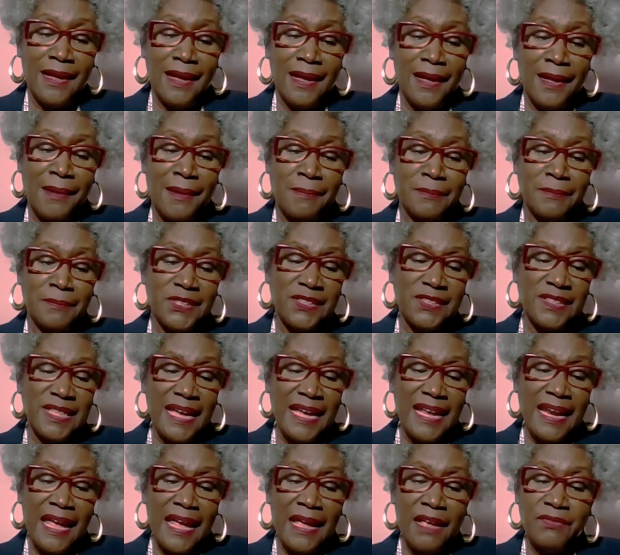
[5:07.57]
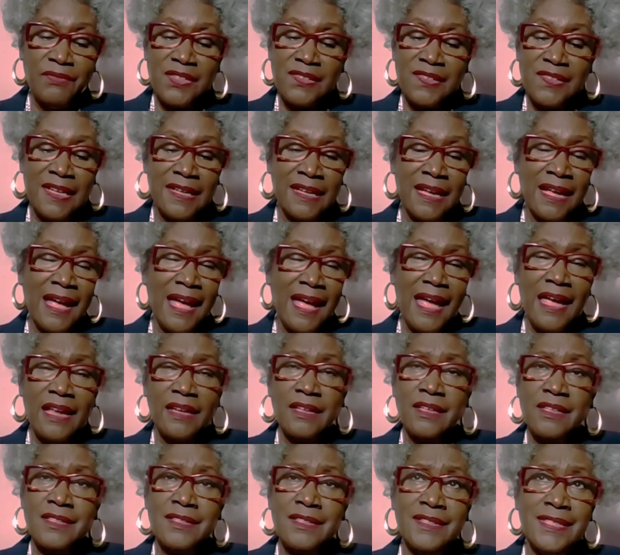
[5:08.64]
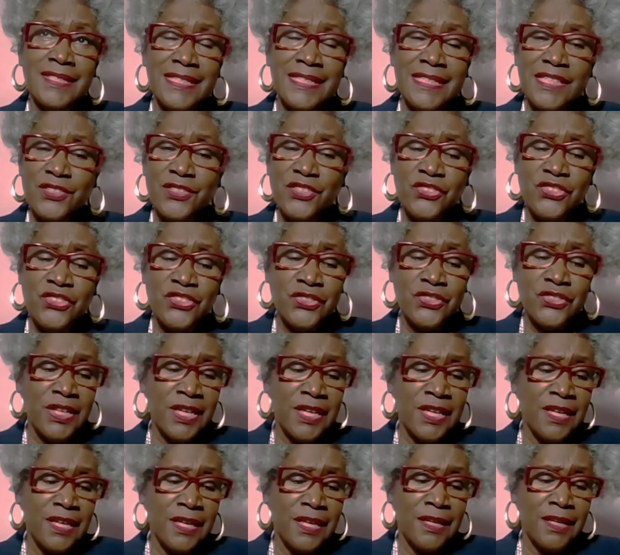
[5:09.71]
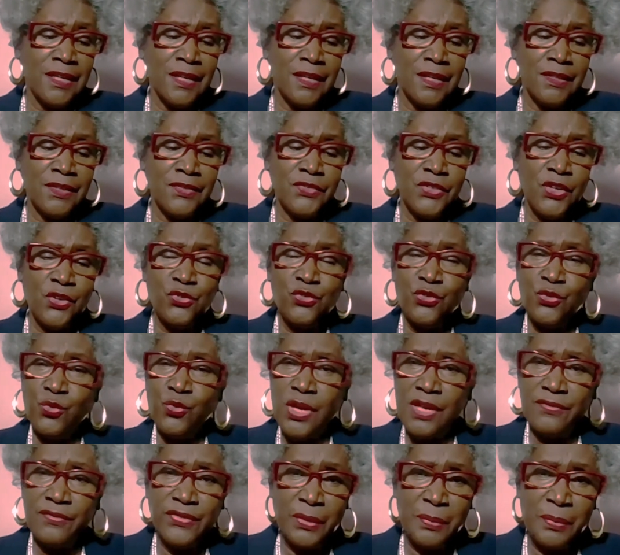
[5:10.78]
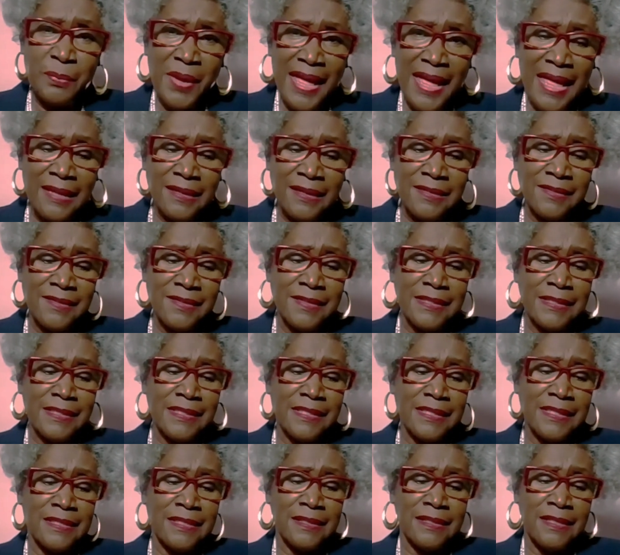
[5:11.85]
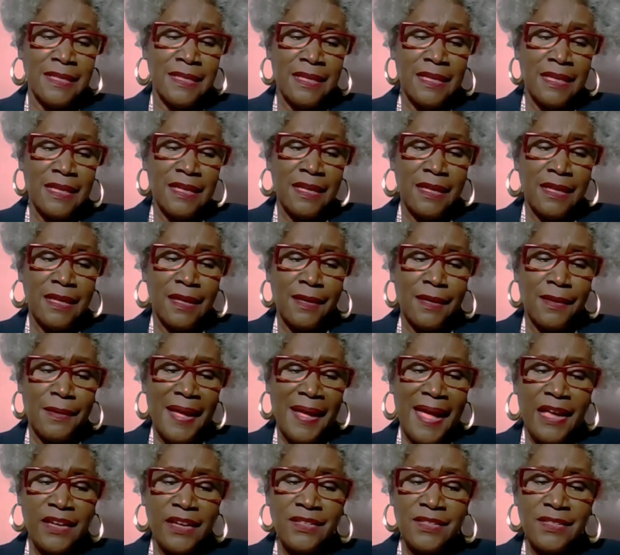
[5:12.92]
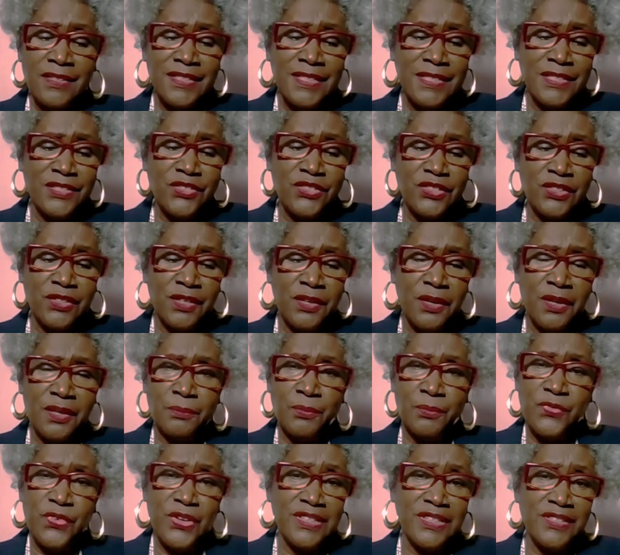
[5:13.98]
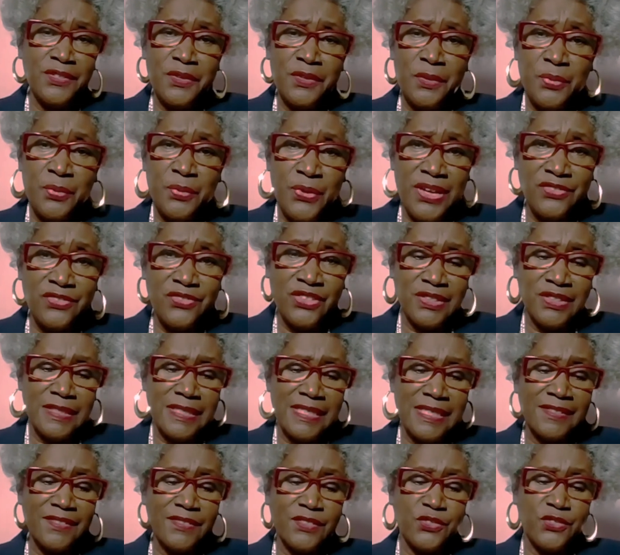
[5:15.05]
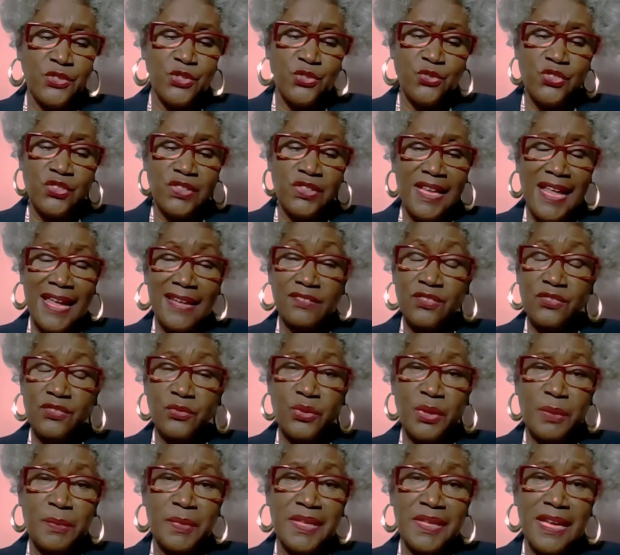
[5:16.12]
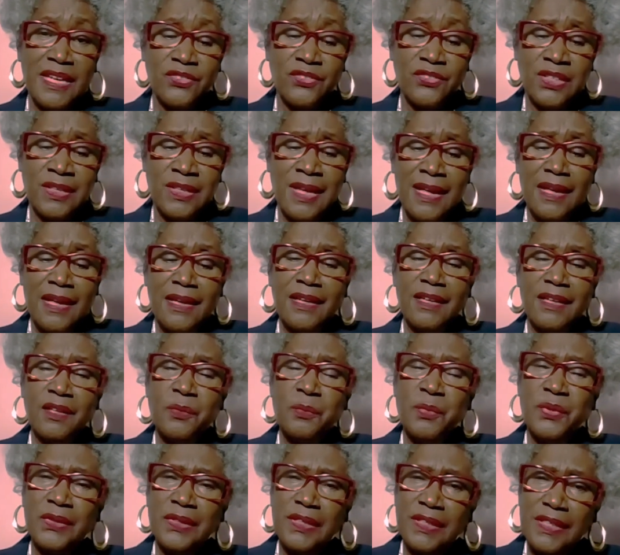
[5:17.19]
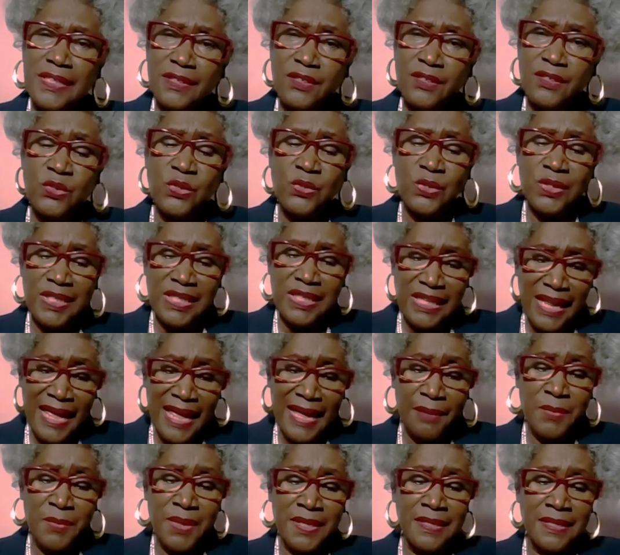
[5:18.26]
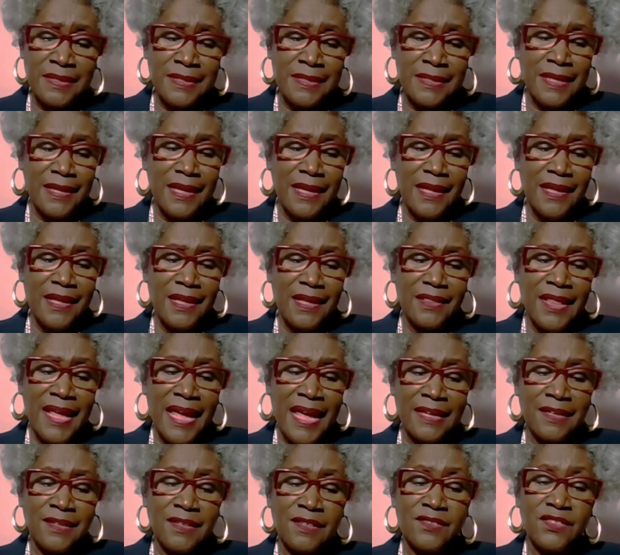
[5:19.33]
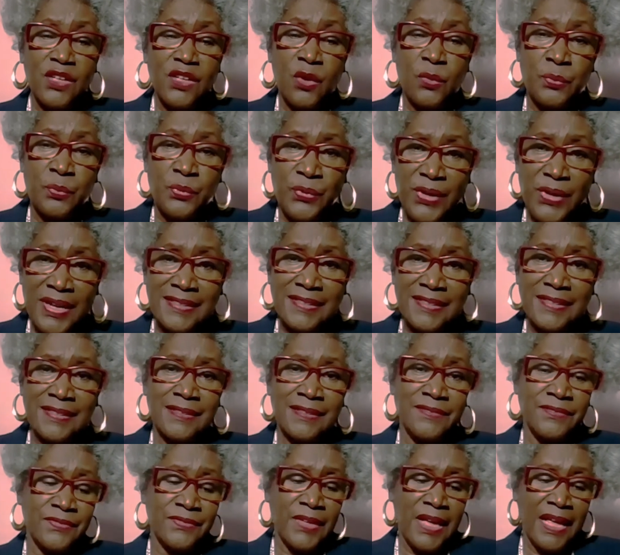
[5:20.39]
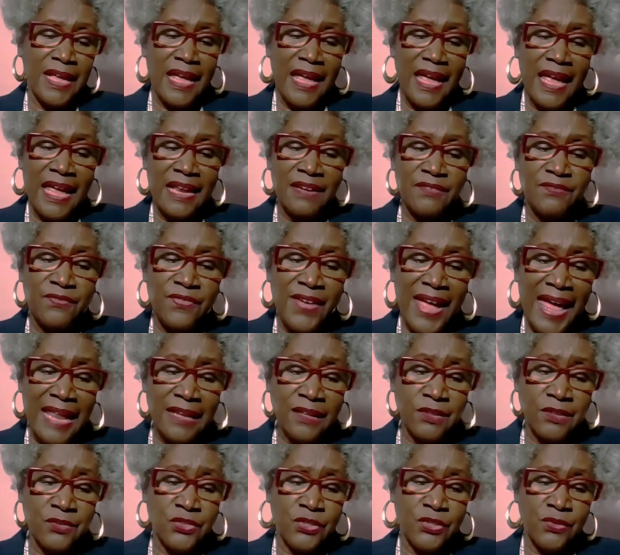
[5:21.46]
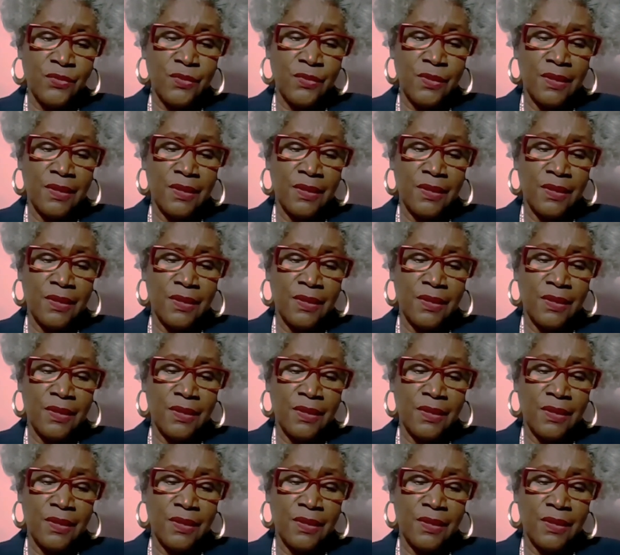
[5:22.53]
To that, I have to say, how do you teach social welfare policy, and how do you teach confronting oppression and institutionalized discrimination in a political climate that is oppressive and volatile